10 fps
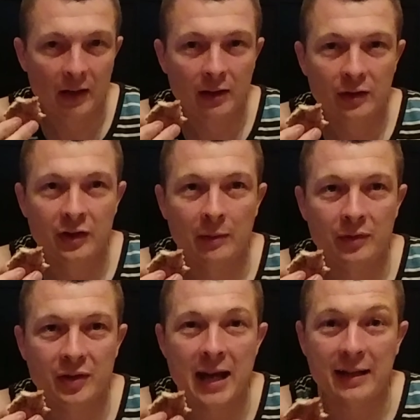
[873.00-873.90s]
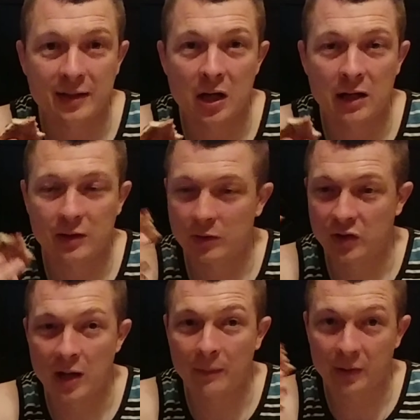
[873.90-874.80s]
good job, some babe. steak sauce or
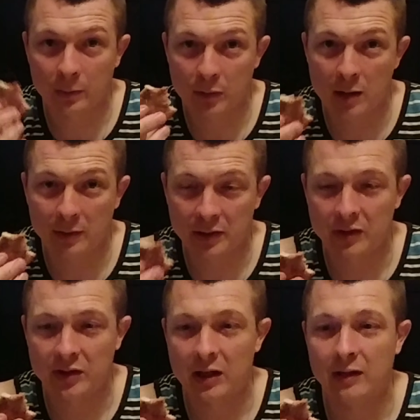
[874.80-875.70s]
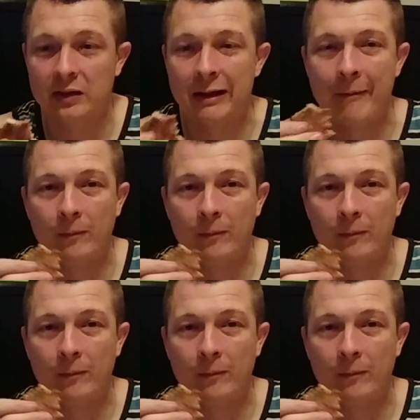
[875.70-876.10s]
something, good job, a barbecue man. sauce.